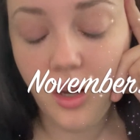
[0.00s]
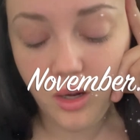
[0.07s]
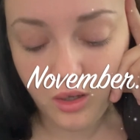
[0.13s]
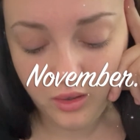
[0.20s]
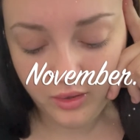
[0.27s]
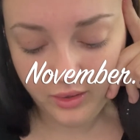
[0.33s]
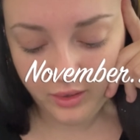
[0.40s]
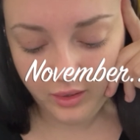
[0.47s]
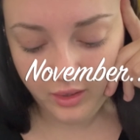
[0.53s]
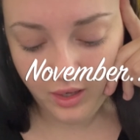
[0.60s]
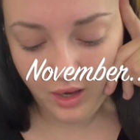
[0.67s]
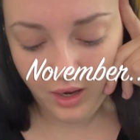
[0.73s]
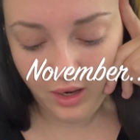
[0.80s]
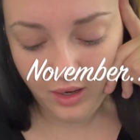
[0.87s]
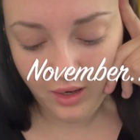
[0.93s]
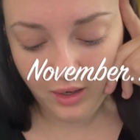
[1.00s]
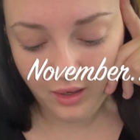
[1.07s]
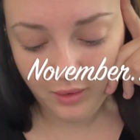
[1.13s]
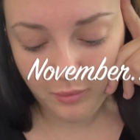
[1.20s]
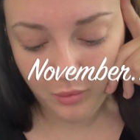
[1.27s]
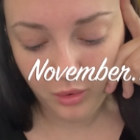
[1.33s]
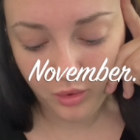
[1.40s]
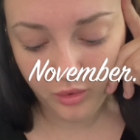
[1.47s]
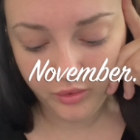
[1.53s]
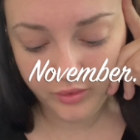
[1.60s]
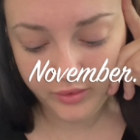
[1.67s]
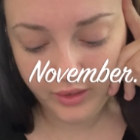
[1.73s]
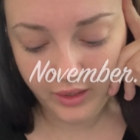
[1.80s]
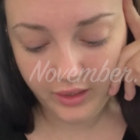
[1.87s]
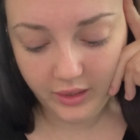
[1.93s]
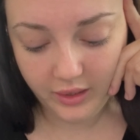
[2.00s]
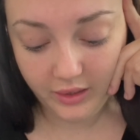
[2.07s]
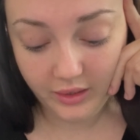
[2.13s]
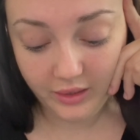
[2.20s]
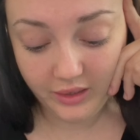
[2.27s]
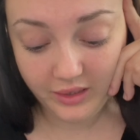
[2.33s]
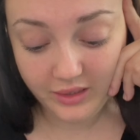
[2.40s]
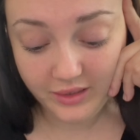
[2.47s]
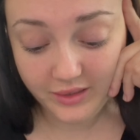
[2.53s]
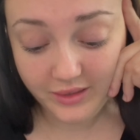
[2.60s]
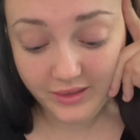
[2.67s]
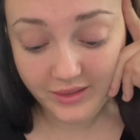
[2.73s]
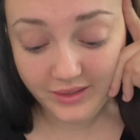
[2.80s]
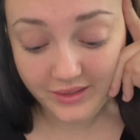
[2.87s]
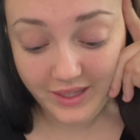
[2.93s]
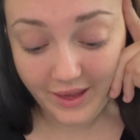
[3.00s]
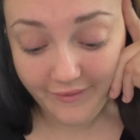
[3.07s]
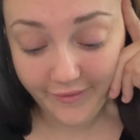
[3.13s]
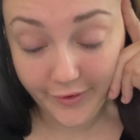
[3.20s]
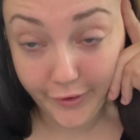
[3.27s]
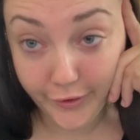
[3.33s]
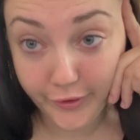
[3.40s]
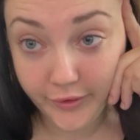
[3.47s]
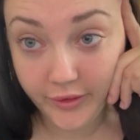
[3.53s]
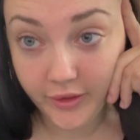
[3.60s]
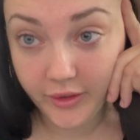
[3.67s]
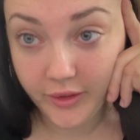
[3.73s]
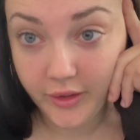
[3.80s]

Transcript: I am on day 7